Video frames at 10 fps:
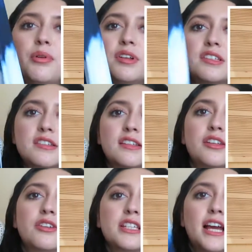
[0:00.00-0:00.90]
It's just a
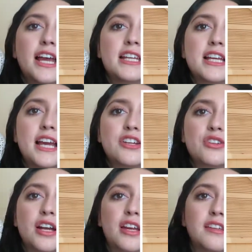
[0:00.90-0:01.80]
little tie-dye
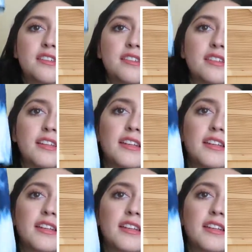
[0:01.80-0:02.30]
dress.